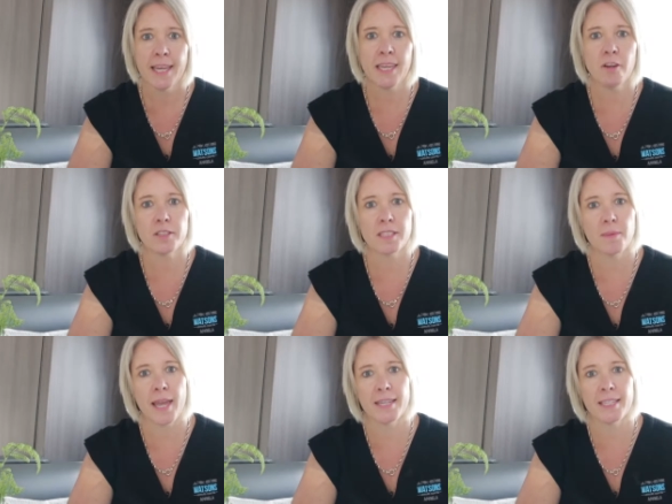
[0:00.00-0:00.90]
Here are
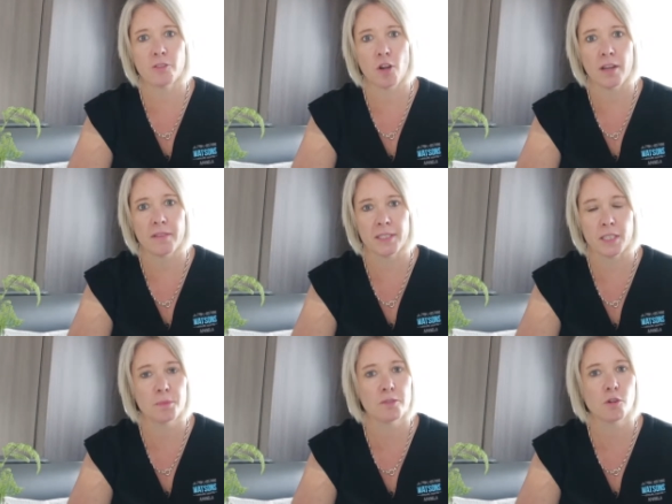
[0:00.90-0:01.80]
some handy driving
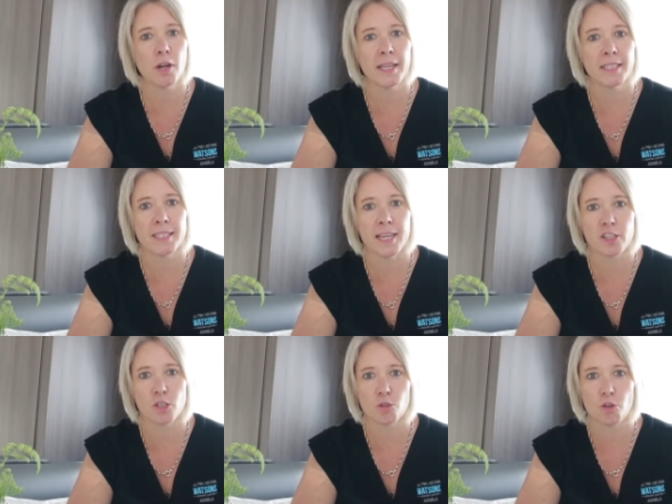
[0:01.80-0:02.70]
tips for our
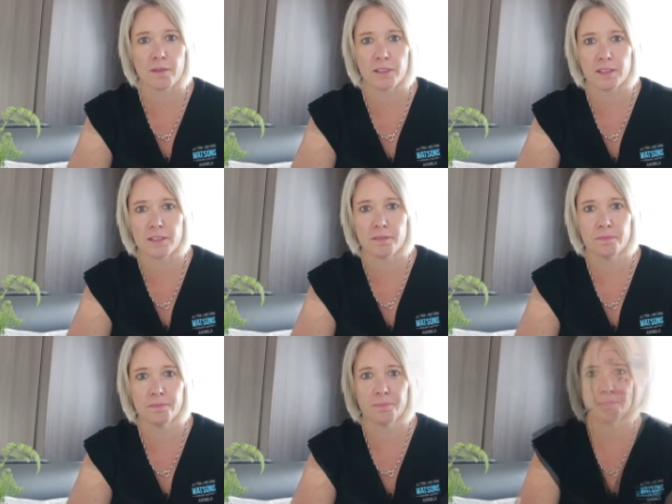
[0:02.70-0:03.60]
international travellers.
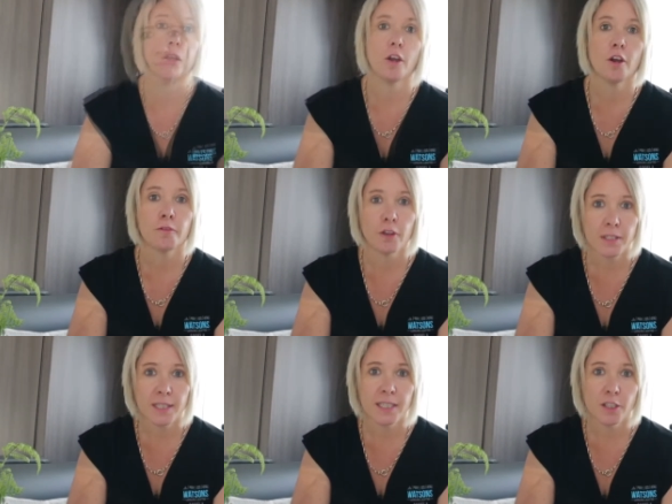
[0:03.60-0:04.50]

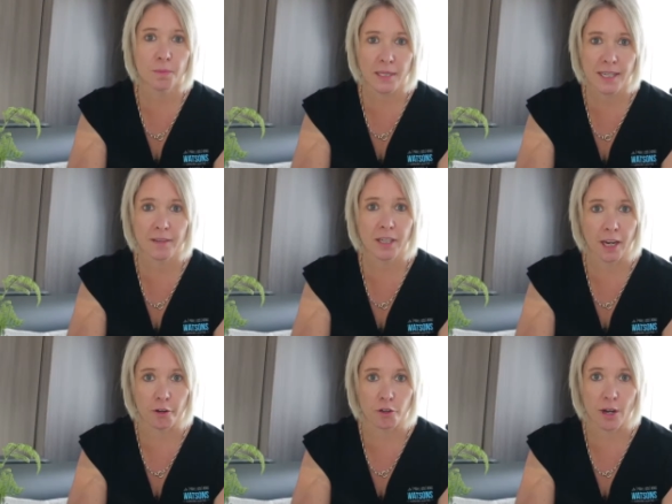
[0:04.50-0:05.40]
Firstly, you must have a current